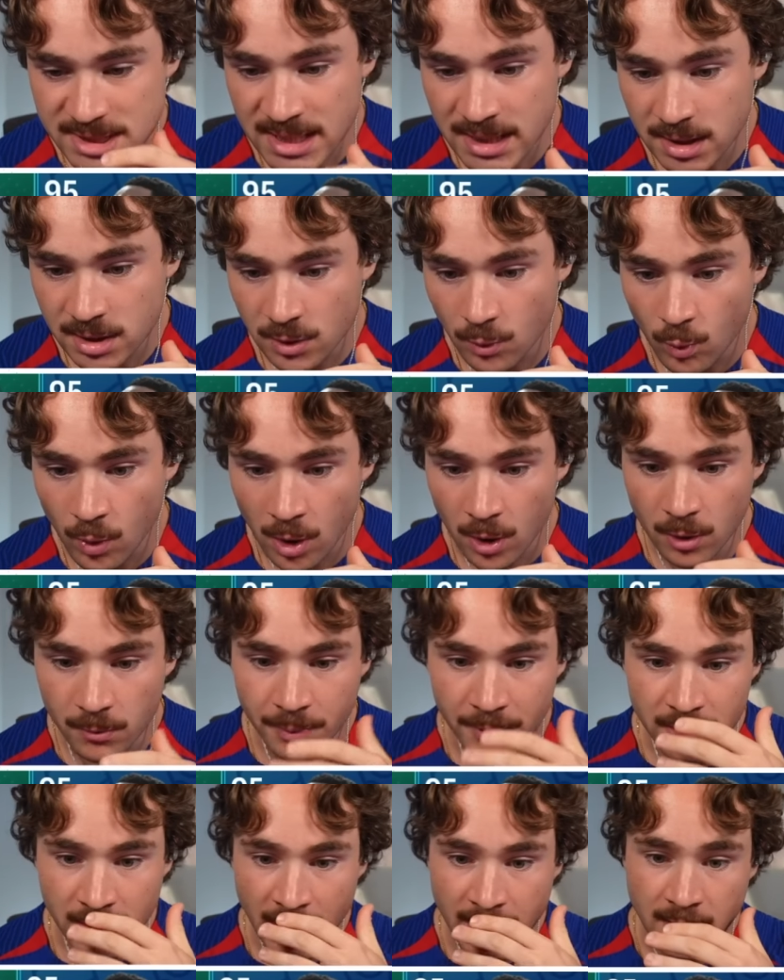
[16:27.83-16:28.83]
thing in the world,
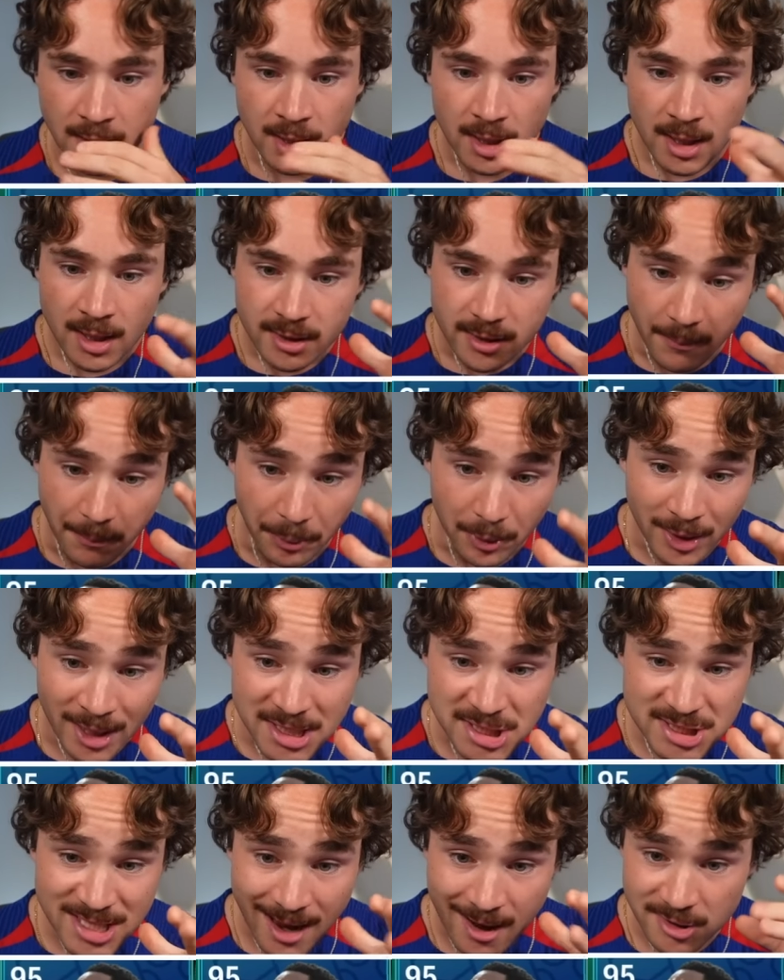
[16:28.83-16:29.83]
but like... the
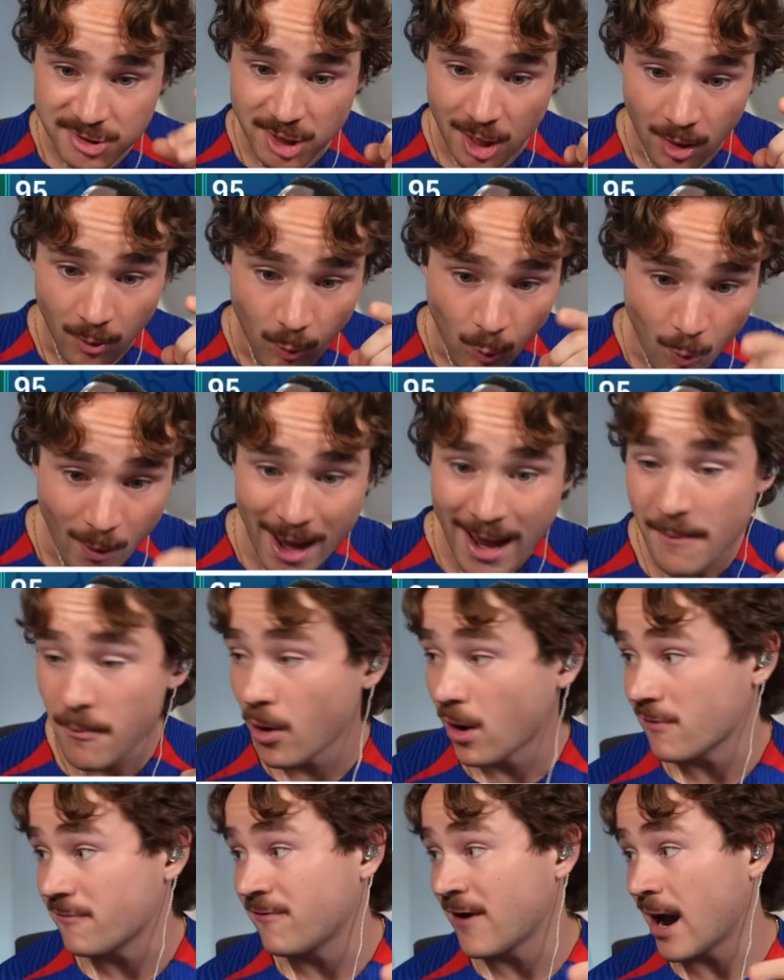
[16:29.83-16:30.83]
playstyles are way
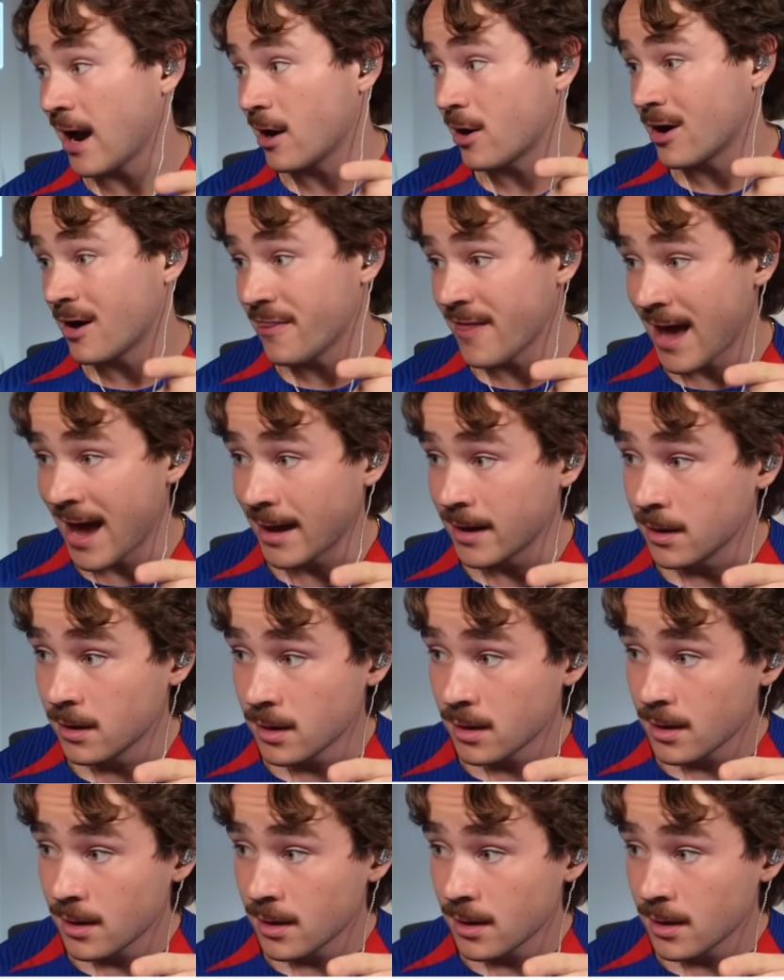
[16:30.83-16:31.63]
more fire on that